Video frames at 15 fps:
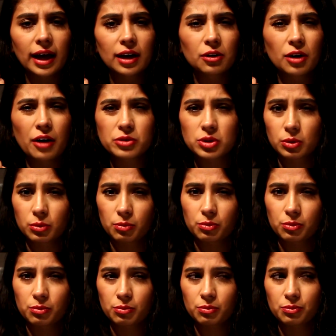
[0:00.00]
I don't know how to
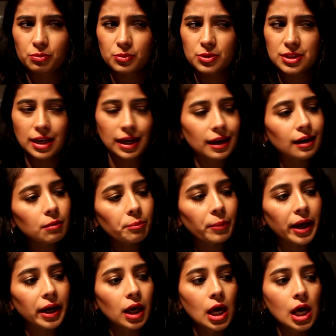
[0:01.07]
say it,
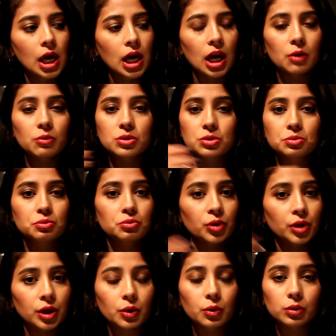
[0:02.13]
but it was
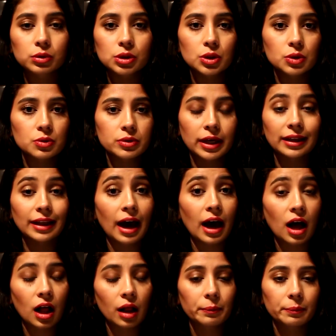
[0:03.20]
really cool to use that. That
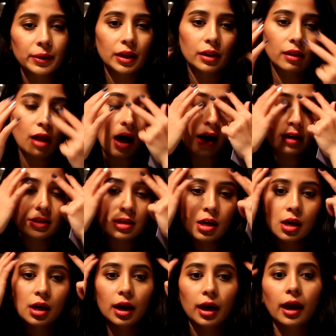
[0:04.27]
helped me a lot,
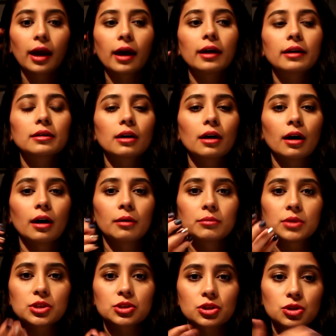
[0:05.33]
and
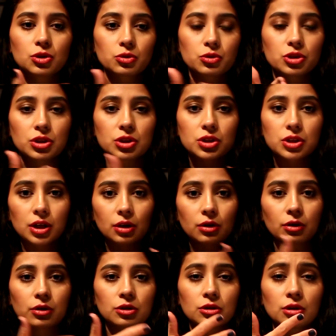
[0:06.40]
it's just, you just stick it
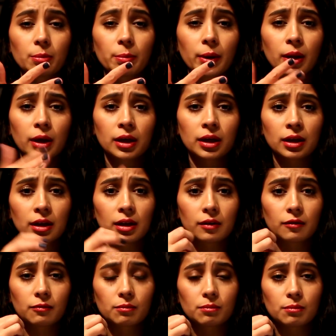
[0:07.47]
on your nipple, and then it
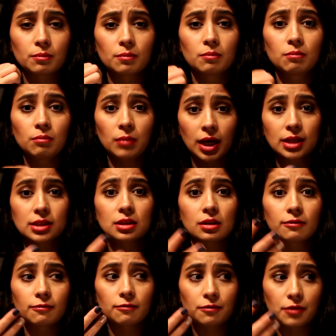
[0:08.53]
makes
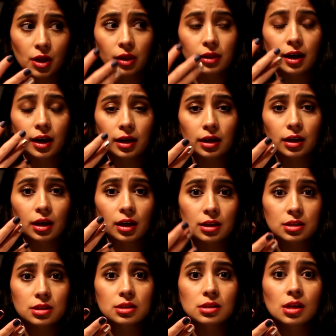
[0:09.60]
it feel like
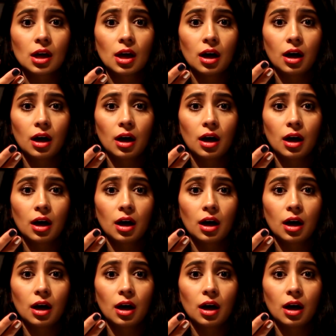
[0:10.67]
it's